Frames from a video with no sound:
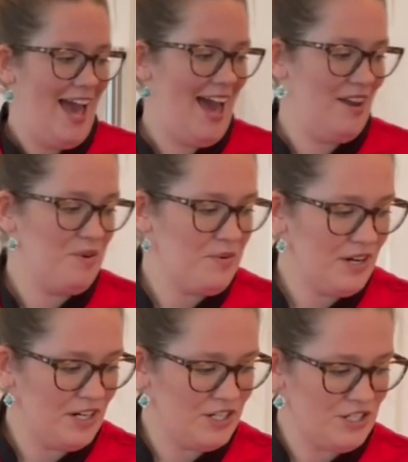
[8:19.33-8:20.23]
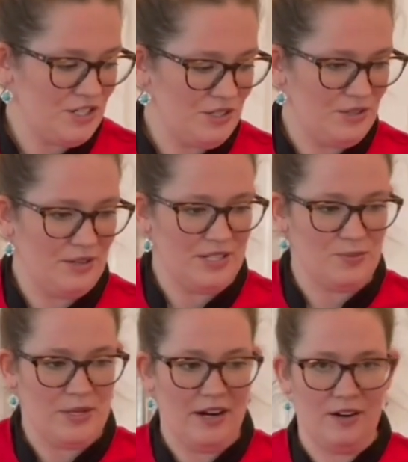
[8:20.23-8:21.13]
And what we're gonna do is
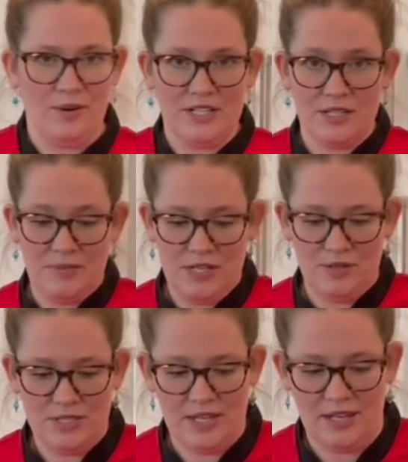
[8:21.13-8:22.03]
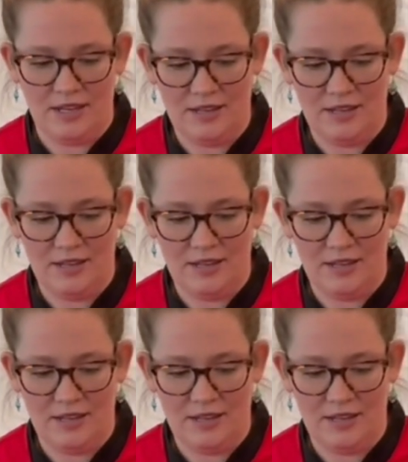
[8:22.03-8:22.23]
we are going to be using,